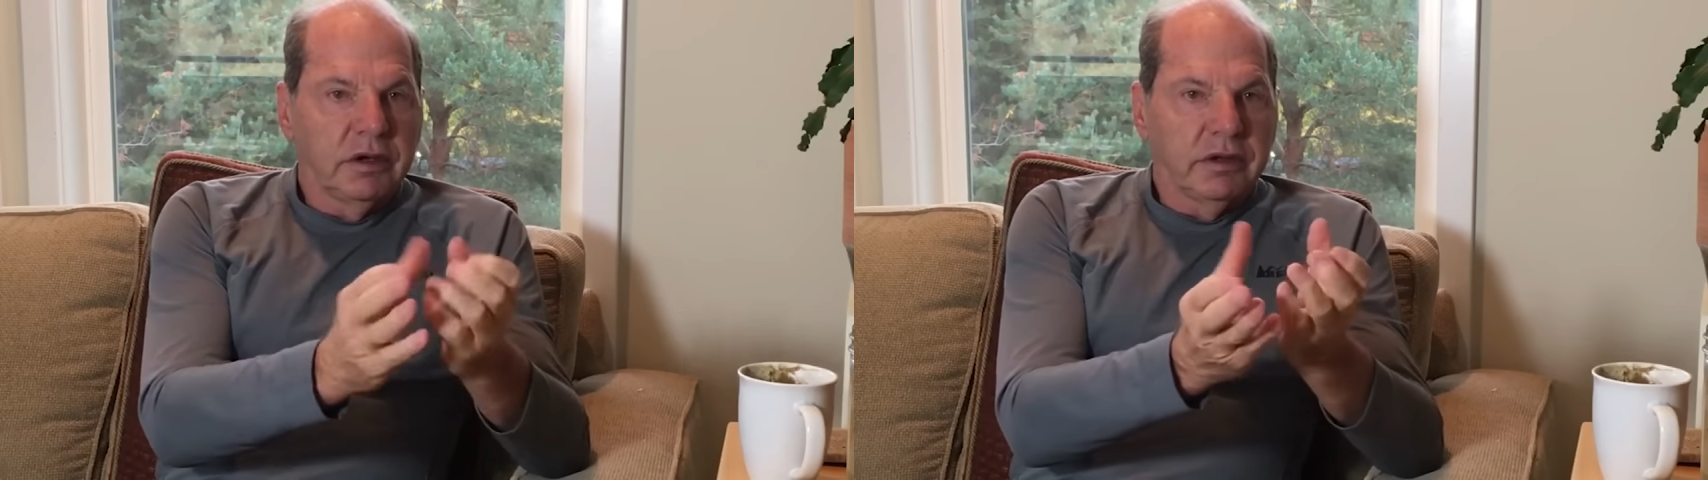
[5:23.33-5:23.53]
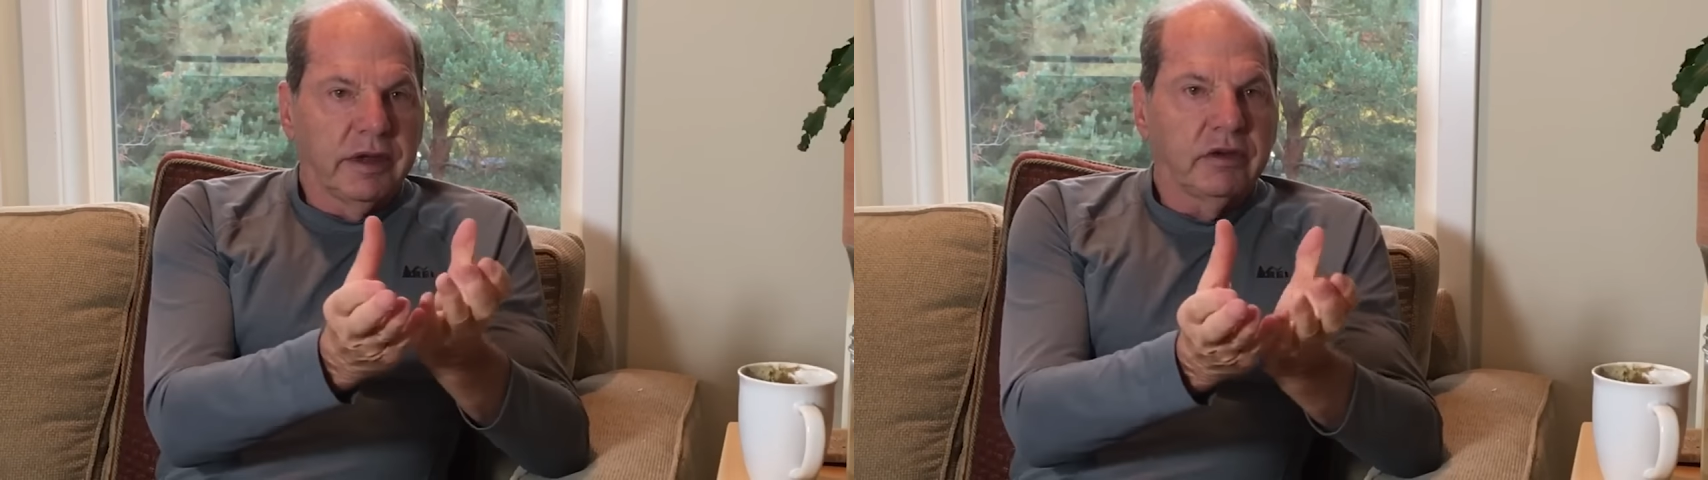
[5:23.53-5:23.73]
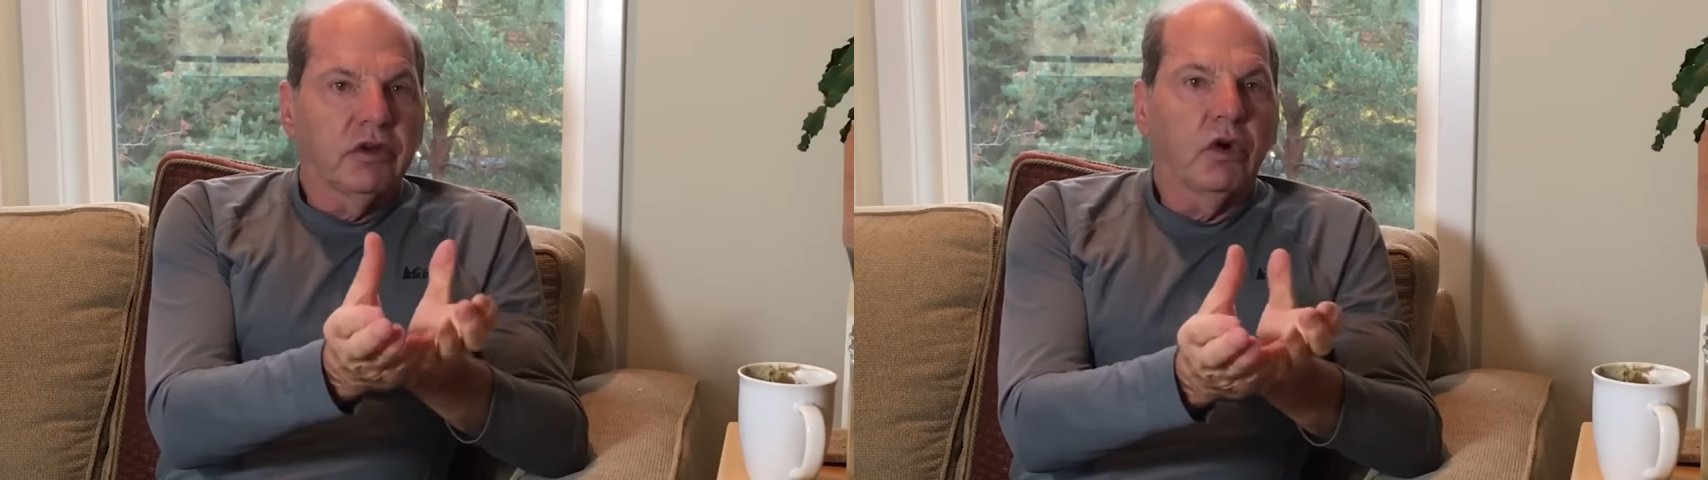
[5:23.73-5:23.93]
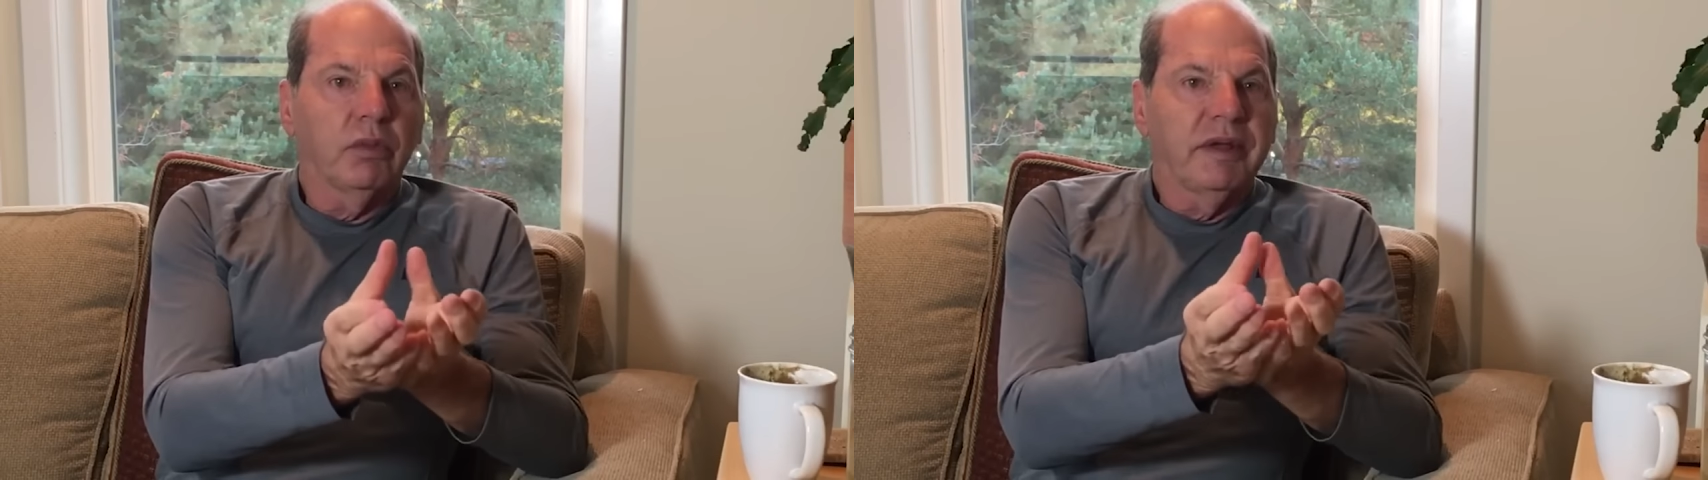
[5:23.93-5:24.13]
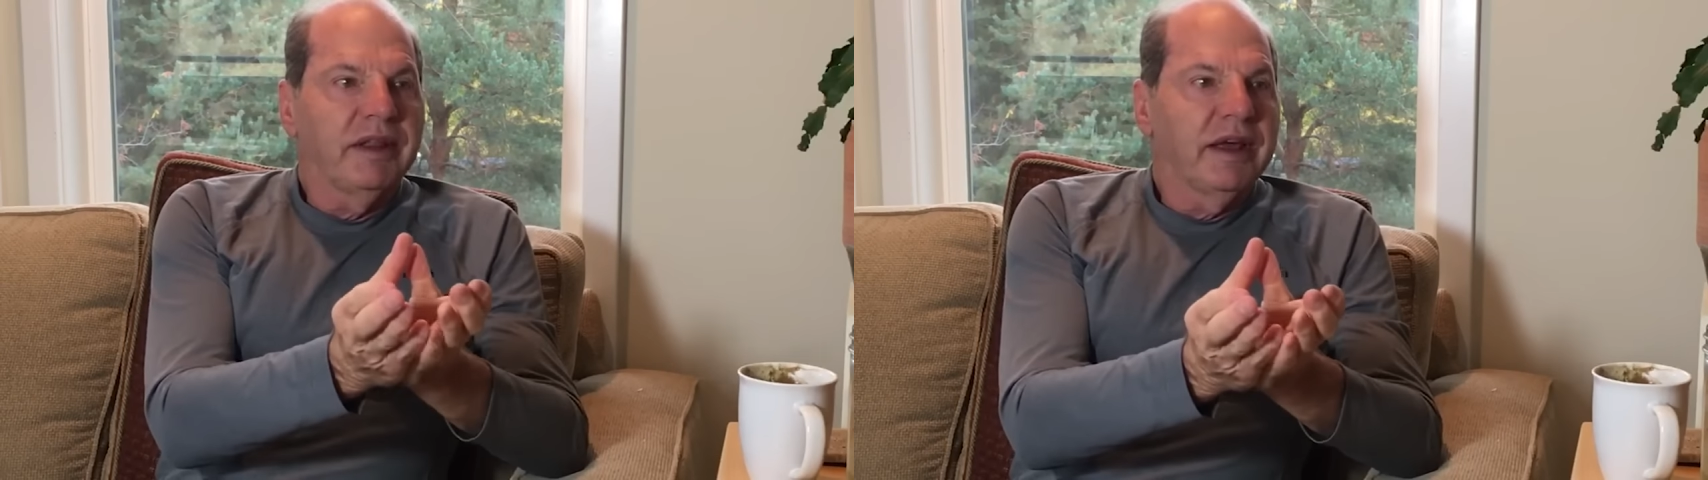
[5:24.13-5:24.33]
They told
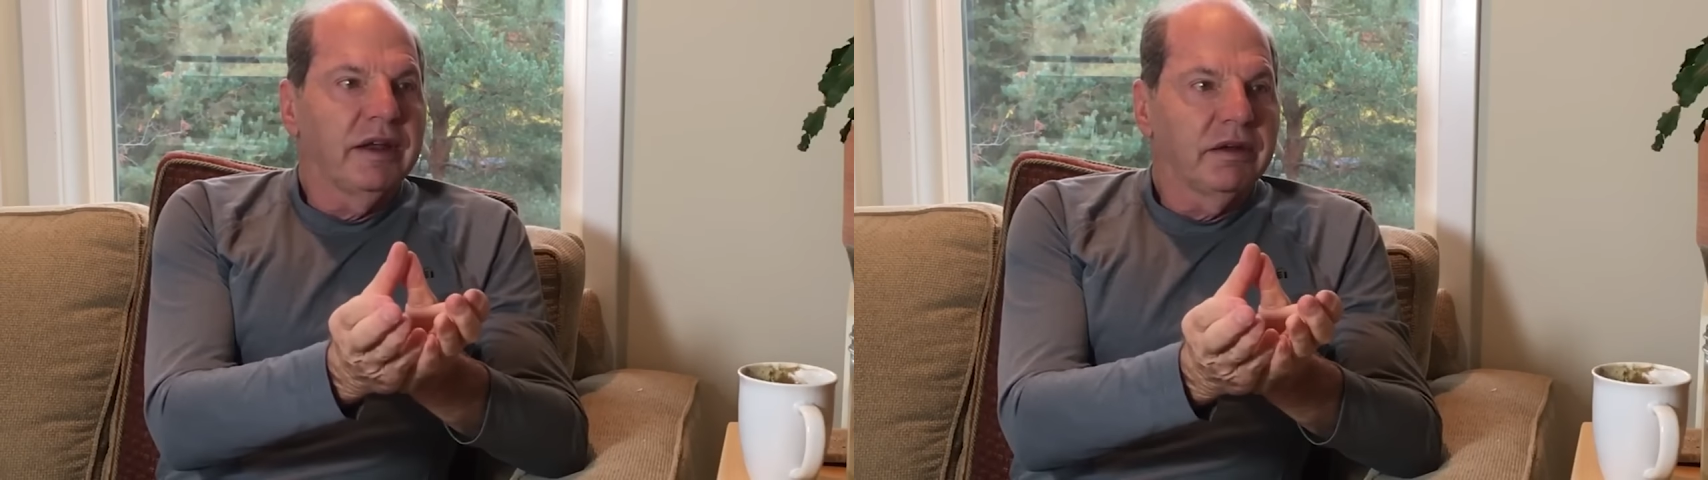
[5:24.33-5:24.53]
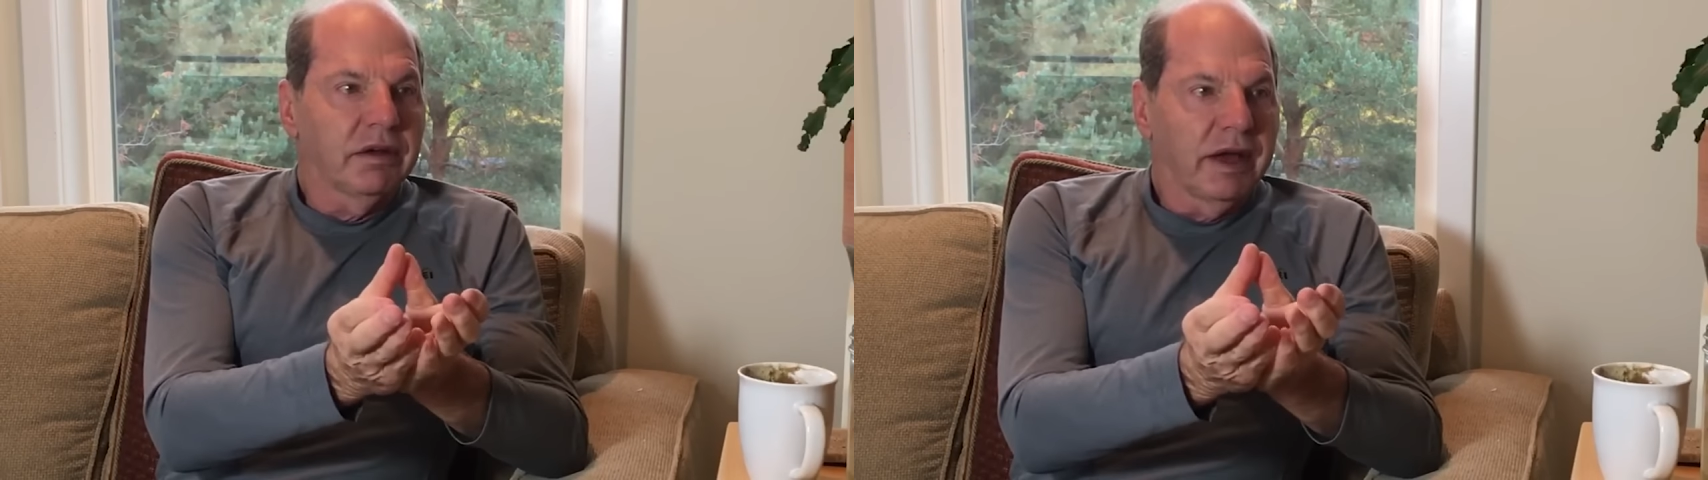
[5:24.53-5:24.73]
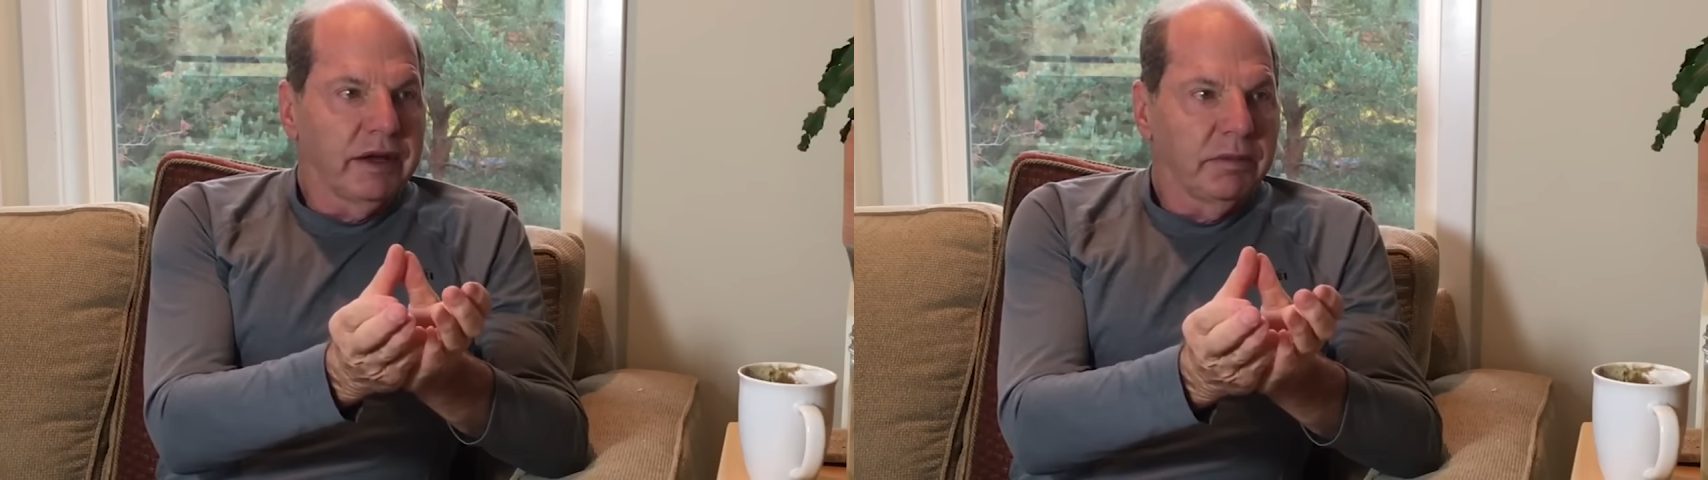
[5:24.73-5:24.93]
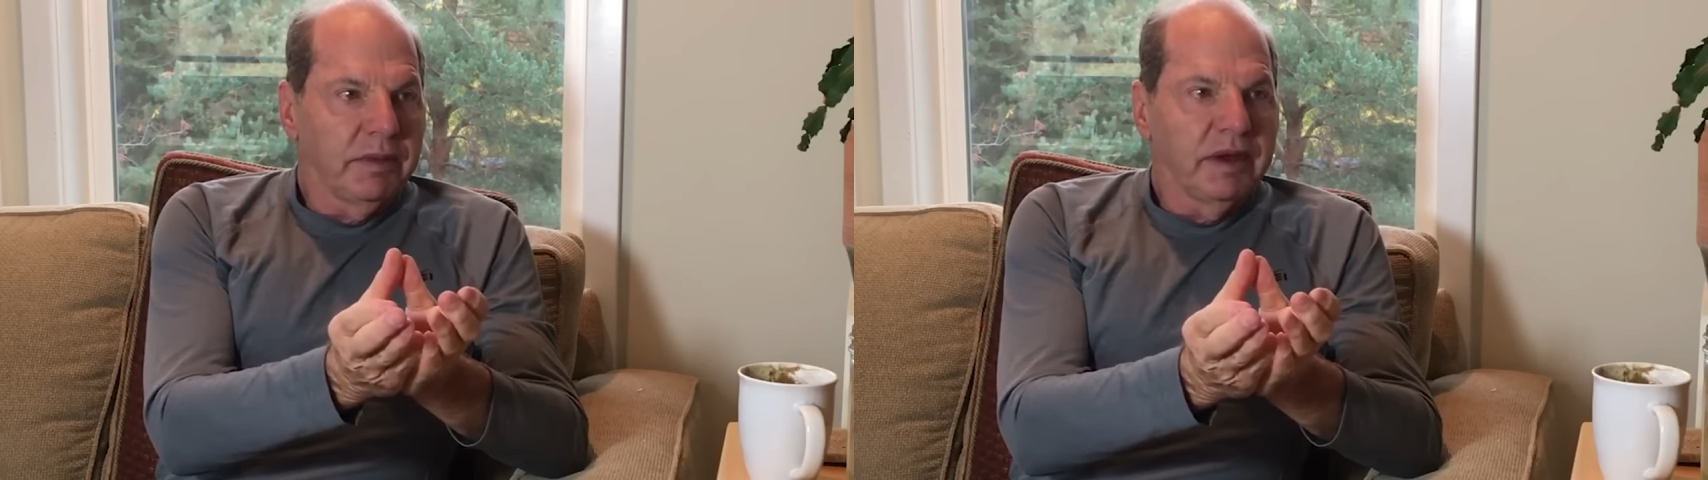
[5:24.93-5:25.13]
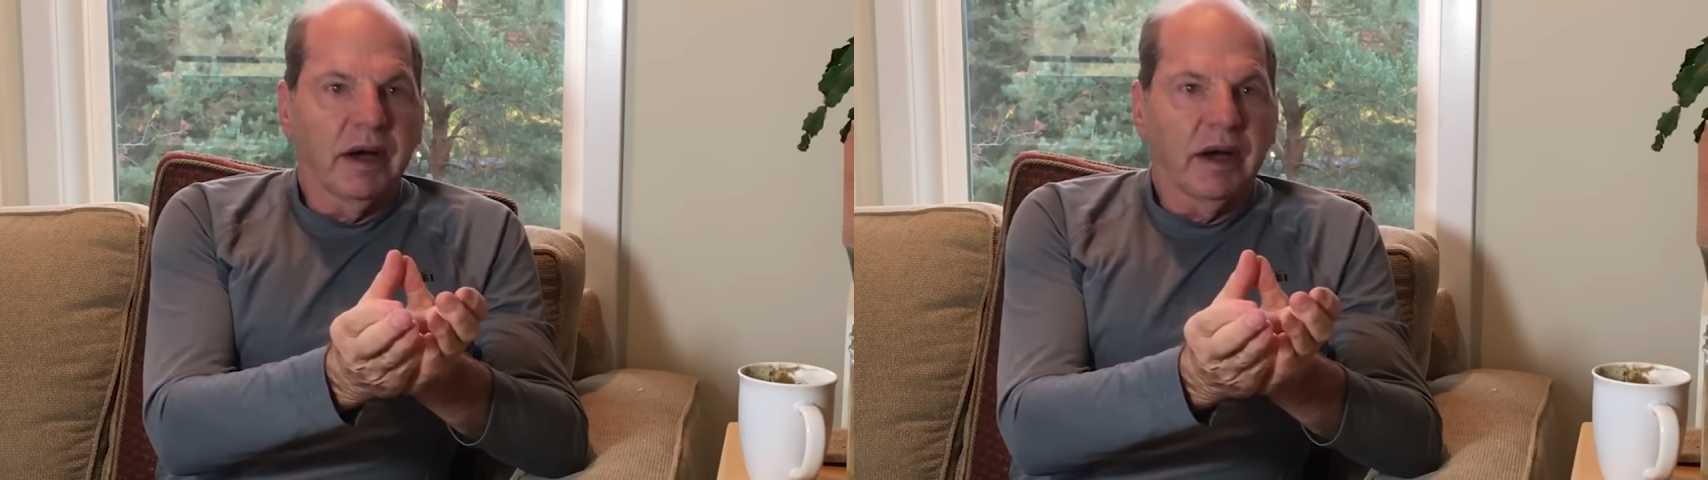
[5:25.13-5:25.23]
me they didn't like me.